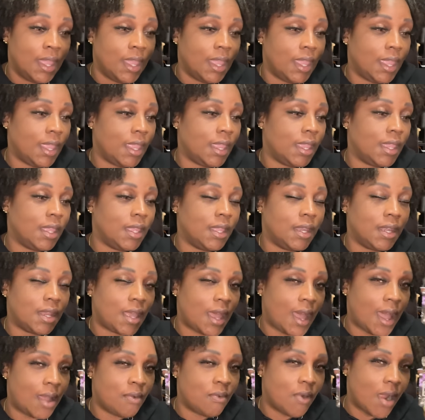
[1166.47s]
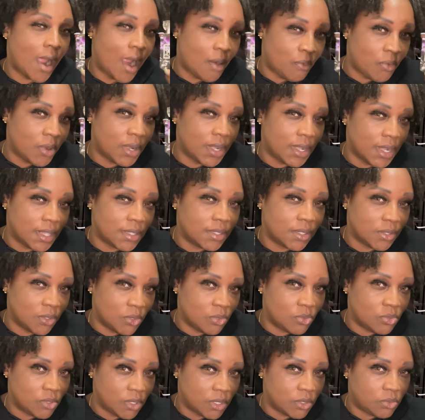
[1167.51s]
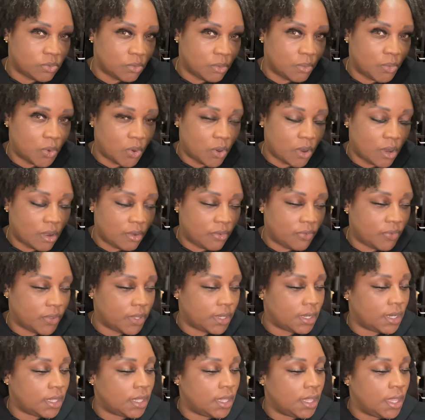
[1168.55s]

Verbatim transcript: And I, I really need to use this one more often.